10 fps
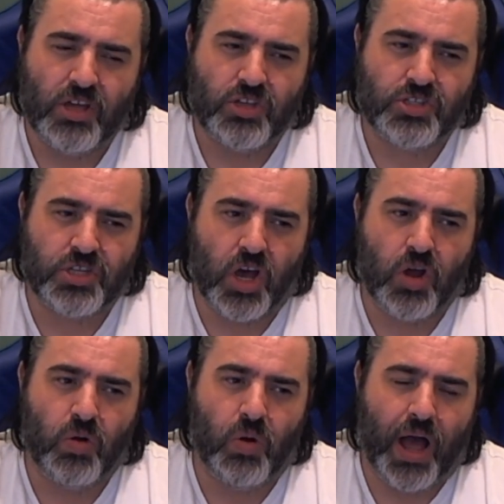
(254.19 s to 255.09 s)

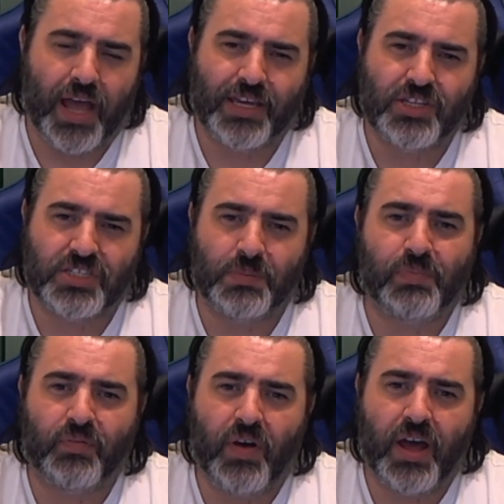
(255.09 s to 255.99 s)
So I can
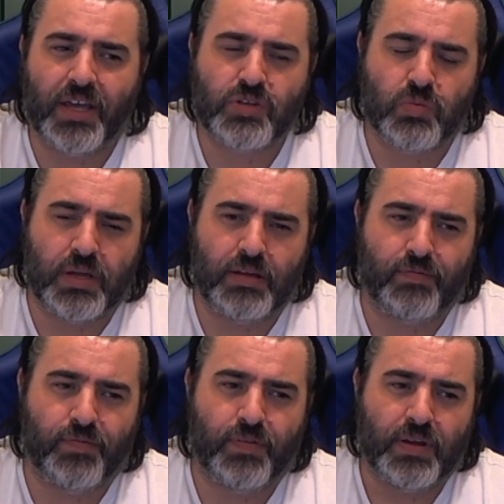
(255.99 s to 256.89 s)
sympathise
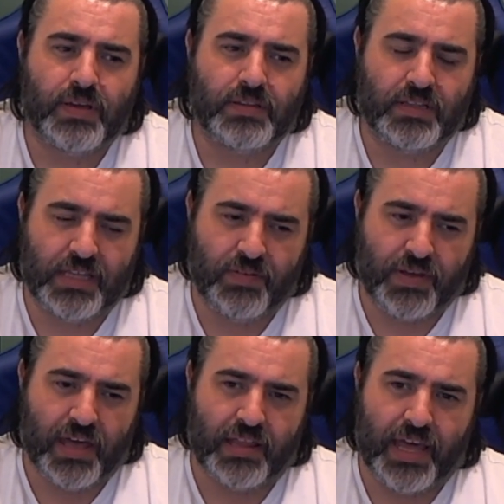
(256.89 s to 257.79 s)
with the
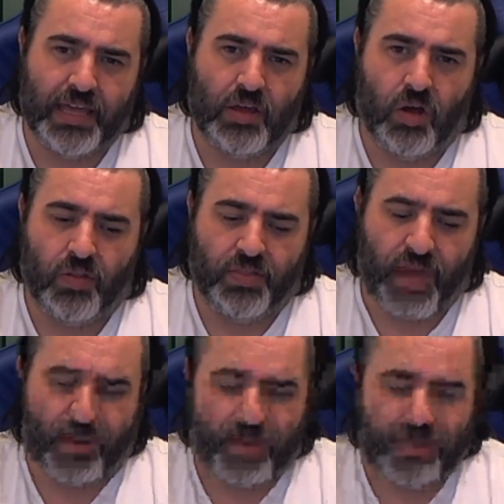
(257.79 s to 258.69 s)
DVLA on
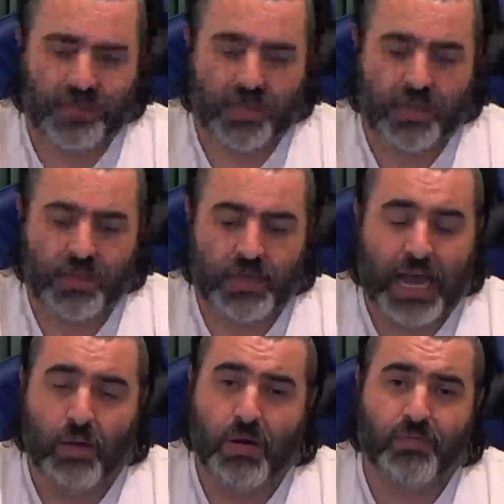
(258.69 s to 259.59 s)
that matter.
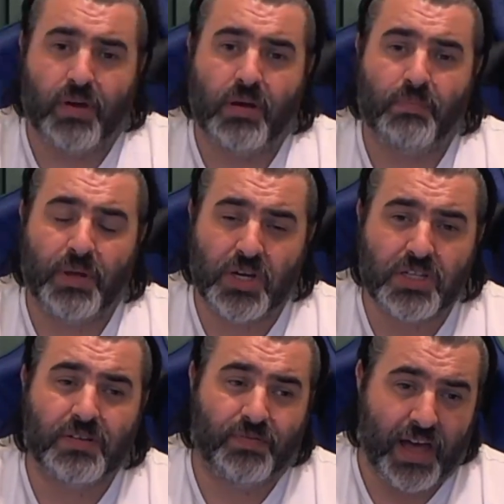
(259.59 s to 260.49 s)
However,
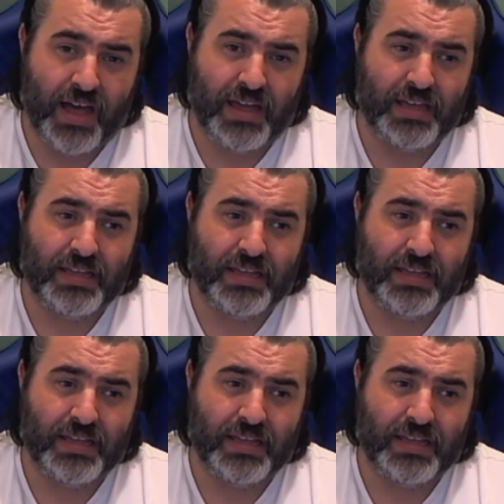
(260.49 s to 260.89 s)
because of that,